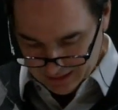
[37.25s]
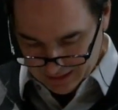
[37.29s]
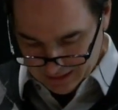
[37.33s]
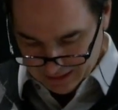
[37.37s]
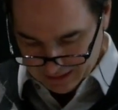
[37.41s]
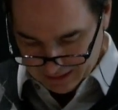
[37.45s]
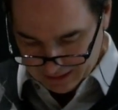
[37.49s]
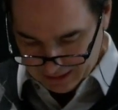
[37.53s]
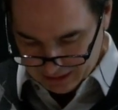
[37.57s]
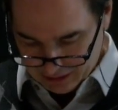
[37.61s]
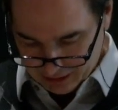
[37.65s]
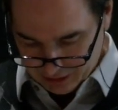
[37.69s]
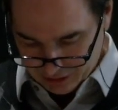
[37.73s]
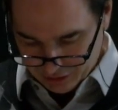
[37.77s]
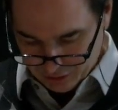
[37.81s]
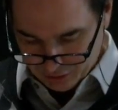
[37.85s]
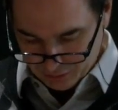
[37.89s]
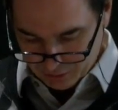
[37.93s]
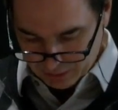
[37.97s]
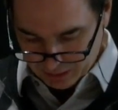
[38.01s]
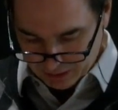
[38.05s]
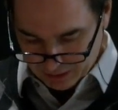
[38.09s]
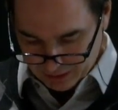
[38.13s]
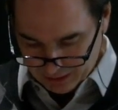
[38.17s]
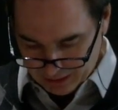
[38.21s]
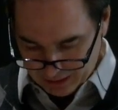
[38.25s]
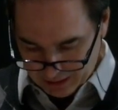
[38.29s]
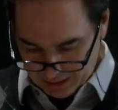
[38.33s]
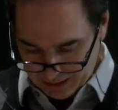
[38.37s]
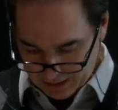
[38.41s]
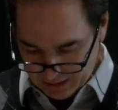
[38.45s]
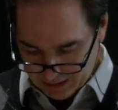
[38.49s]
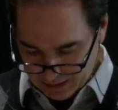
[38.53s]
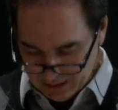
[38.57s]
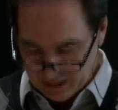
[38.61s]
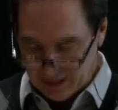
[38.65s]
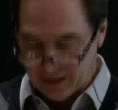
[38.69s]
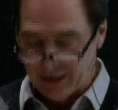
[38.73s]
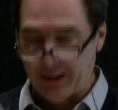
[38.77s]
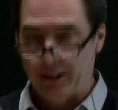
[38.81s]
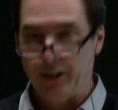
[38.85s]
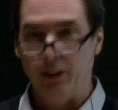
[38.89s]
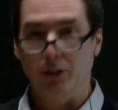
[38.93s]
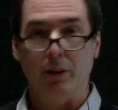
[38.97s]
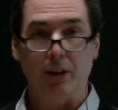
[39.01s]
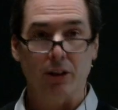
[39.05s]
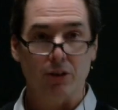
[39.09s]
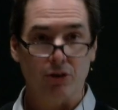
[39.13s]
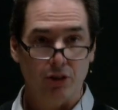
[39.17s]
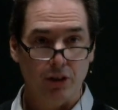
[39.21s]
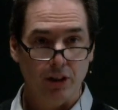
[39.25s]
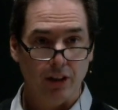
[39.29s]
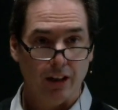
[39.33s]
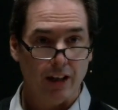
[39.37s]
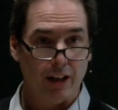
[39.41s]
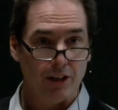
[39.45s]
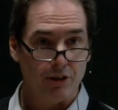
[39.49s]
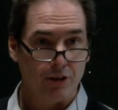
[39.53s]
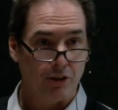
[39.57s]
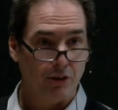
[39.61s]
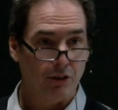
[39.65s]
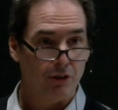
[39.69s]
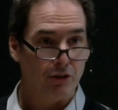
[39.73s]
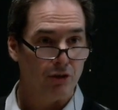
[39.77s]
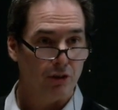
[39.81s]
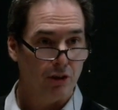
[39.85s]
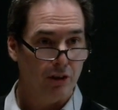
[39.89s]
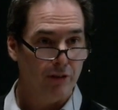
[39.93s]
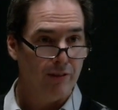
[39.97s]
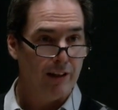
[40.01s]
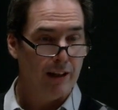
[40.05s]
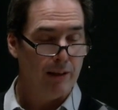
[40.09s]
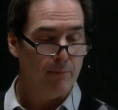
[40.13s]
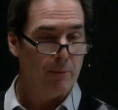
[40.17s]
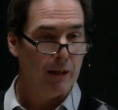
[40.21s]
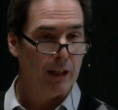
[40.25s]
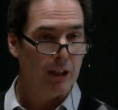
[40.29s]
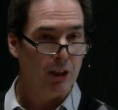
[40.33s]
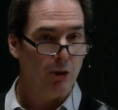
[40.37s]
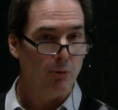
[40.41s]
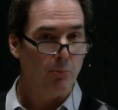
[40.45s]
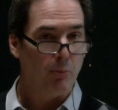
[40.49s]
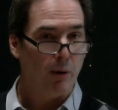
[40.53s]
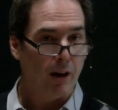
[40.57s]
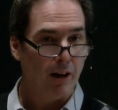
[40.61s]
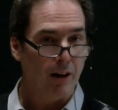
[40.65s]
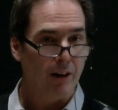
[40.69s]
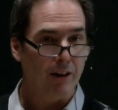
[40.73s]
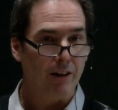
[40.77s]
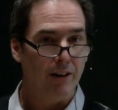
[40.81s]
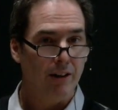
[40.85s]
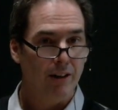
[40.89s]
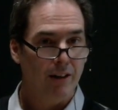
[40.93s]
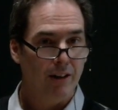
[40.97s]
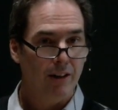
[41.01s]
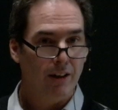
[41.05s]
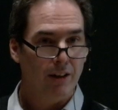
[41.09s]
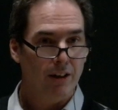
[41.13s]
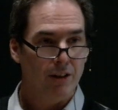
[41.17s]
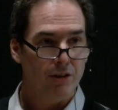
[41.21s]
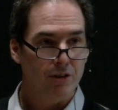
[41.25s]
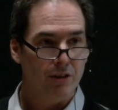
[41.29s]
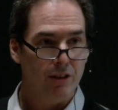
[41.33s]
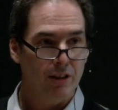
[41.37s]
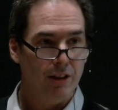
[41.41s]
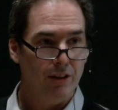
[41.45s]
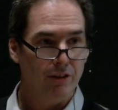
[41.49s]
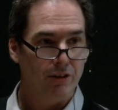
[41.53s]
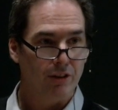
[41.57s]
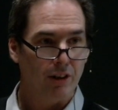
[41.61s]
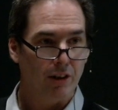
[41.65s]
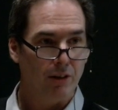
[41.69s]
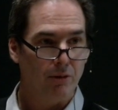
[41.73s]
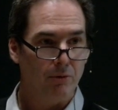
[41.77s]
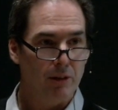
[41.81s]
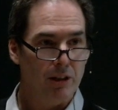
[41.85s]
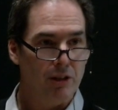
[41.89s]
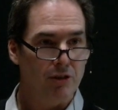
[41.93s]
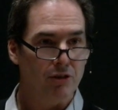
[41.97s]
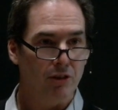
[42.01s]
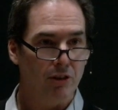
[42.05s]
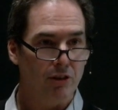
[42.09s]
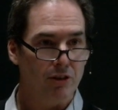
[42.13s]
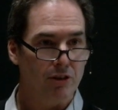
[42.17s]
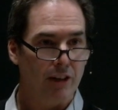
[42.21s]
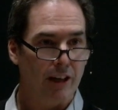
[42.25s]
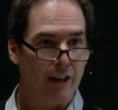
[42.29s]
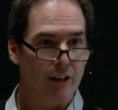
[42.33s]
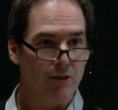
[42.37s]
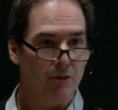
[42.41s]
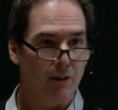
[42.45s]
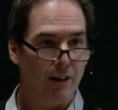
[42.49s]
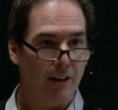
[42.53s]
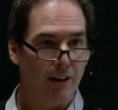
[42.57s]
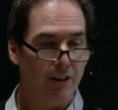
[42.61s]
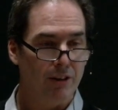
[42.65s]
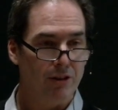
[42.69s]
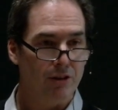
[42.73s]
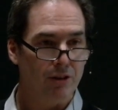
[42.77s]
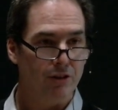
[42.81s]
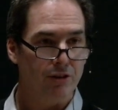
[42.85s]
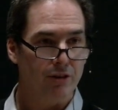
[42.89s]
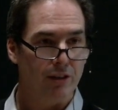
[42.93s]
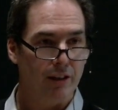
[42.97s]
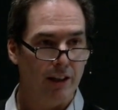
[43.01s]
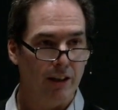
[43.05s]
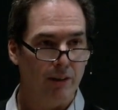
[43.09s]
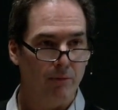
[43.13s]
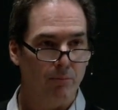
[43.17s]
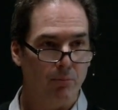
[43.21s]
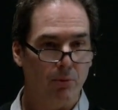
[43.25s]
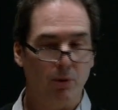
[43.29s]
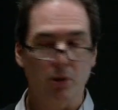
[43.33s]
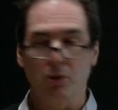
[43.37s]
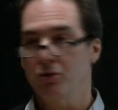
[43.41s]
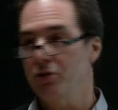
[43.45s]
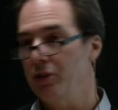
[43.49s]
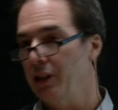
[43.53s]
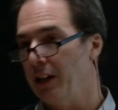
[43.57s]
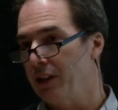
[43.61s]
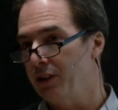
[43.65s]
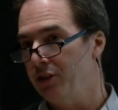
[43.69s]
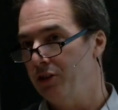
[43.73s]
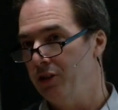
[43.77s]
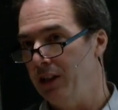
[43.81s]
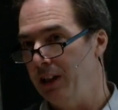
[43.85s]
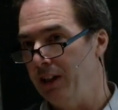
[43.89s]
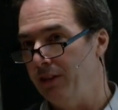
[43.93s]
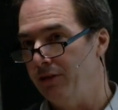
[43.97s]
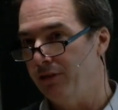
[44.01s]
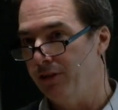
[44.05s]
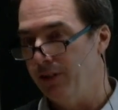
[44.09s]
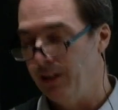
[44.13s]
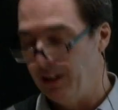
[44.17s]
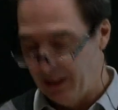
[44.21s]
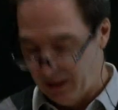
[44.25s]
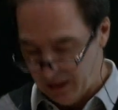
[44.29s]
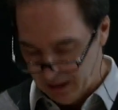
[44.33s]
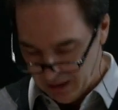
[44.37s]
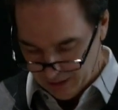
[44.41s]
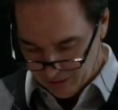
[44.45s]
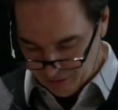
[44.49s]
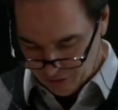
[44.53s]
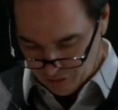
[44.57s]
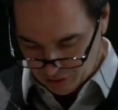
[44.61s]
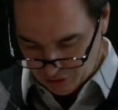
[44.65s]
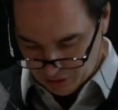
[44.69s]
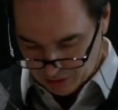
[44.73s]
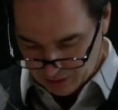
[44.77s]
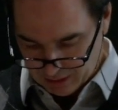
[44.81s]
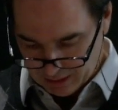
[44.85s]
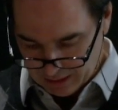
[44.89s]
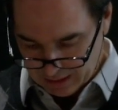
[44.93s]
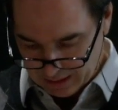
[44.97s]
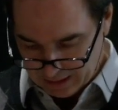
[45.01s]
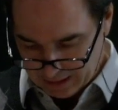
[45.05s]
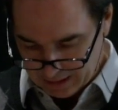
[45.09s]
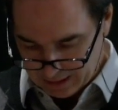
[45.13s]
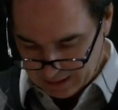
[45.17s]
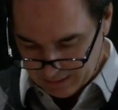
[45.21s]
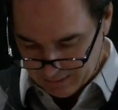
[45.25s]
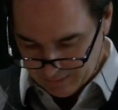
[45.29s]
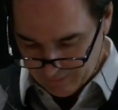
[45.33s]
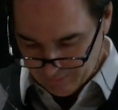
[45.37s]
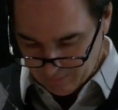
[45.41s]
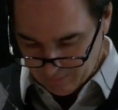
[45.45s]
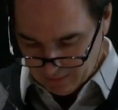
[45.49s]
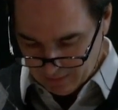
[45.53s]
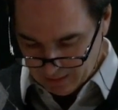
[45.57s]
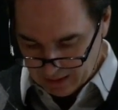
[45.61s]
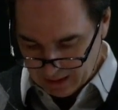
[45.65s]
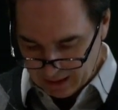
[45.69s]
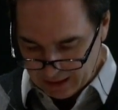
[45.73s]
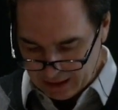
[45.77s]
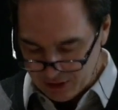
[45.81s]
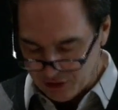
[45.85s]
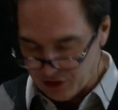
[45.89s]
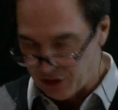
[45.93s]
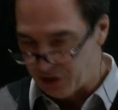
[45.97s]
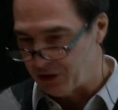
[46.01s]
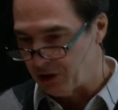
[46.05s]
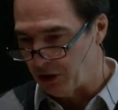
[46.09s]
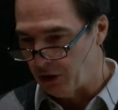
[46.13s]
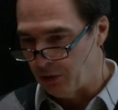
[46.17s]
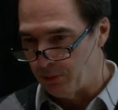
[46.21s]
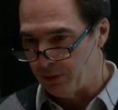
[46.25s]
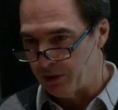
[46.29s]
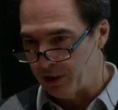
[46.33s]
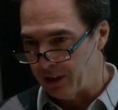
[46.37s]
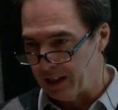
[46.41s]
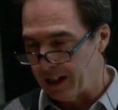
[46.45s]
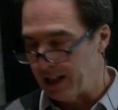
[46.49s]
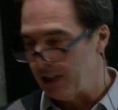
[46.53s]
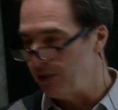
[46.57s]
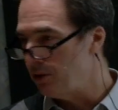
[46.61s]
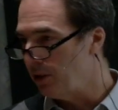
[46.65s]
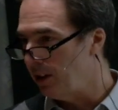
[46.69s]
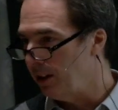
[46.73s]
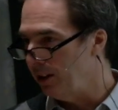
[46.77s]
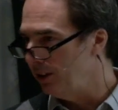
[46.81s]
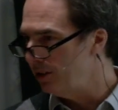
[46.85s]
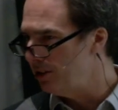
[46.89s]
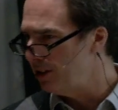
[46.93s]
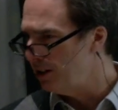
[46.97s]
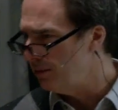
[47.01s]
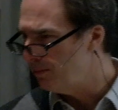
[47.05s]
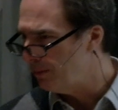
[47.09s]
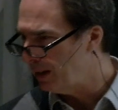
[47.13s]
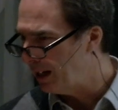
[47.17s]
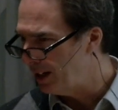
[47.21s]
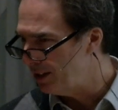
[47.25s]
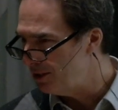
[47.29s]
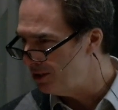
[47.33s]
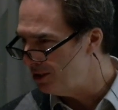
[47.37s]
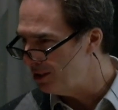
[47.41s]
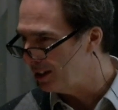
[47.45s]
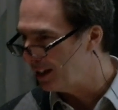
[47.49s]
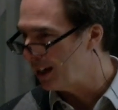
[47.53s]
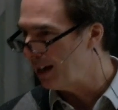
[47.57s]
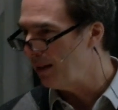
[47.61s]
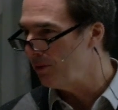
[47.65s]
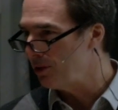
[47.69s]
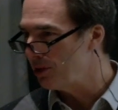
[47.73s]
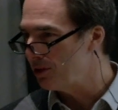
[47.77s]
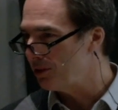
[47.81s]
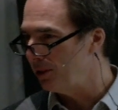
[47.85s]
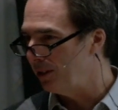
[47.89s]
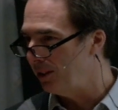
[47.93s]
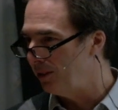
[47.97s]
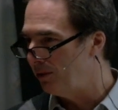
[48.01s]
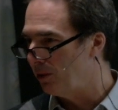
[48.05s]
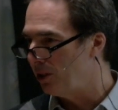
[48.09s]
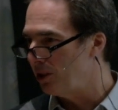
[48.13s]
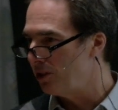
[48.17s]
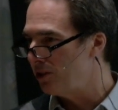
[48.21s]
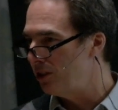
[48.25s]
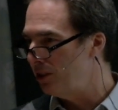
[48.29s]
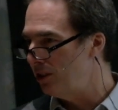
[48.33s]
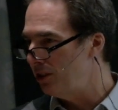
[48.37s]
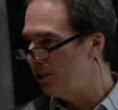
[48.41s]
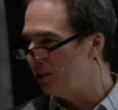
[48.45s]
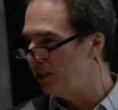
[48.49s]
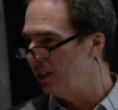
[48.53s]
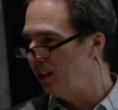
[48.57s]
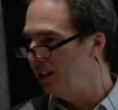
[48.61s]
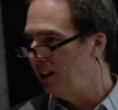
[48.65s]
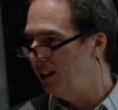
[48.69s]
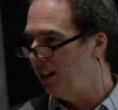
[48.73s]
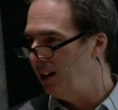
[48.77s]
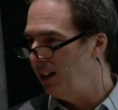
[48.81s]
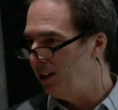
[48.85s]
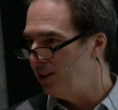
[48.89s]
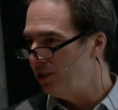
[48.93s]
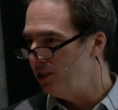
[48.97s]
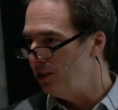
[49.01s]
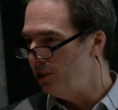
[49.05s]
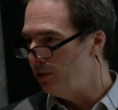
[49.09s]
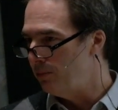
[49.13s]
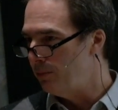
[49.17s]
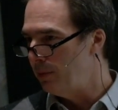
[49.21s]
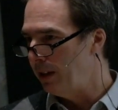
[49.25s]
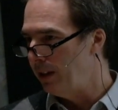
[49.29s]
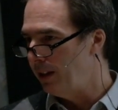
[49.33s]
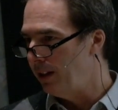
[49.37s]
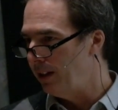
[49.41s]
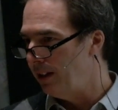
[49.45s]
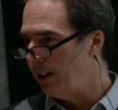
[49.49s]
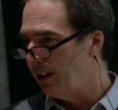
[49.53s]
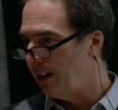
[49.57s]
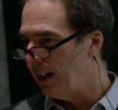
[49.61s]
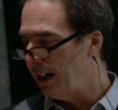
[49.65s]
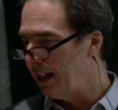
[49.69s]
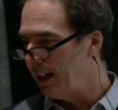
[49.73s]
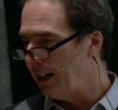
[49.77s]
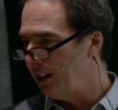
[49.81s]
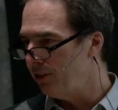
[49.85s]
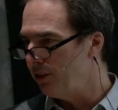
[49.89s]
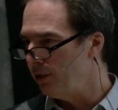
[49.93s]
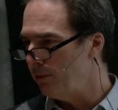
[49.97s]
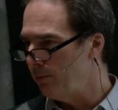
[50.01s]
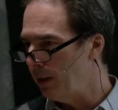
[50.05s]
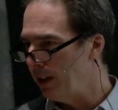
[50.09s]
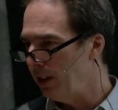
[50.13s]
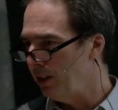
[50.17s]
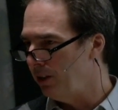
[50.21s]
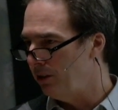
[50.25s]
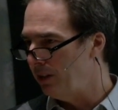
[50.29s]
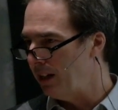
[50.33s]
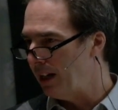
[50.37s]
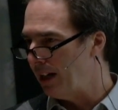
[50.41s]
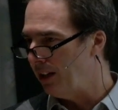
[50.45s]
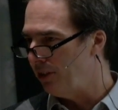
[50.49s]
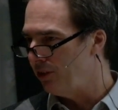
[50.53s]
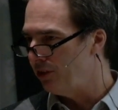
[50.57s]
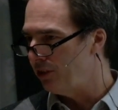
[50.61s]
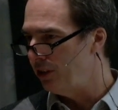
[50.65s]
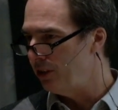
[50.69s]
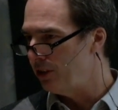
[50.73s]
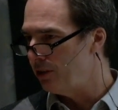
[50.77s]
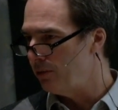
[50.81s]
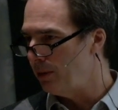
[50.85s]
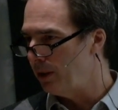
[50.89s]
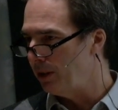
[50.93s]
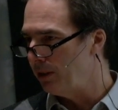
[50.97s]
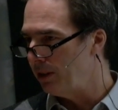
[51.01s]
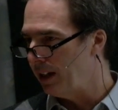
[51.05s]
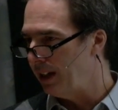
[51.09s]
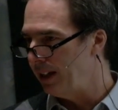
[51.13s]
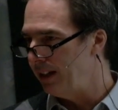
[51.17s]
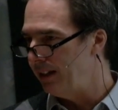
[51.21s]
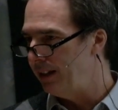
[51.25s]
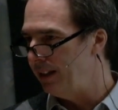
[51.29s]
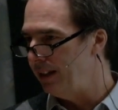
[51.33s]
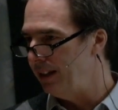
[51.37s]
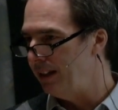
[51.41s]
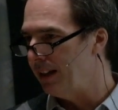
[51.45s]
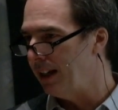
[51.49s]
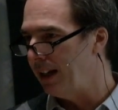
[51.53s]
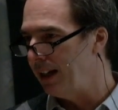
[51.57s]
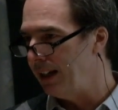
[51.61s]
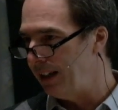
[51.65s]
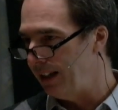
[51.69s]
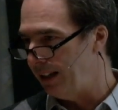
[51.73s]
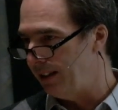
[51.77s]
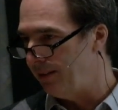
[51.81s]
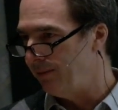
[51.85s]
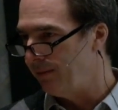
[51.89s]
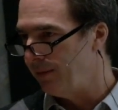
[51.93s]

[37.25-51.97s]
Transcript: Carol's with the US Geological Survey at Menlo Park. She's a research hydrologist and project chief for isotopes in hydrology and biogeochemistry, where she's been, I guess, at Menlo now since about 1990.